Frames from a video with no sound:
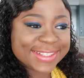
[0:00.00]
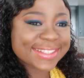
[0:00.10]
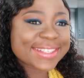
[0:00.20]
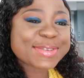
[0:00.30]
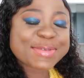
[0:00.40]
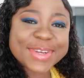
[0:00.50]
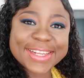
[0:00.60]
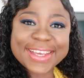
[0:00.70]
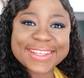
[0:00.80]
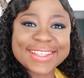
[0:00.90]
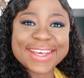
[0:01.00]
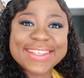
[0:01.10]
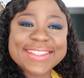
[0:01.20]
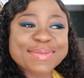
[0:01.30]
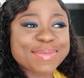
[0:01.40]
This is really
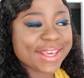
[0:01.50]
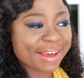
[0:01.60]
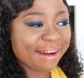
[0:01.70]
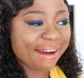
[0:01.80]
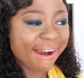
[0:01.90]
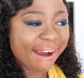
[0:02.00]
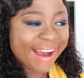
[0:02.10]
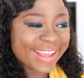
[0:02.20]
exciting because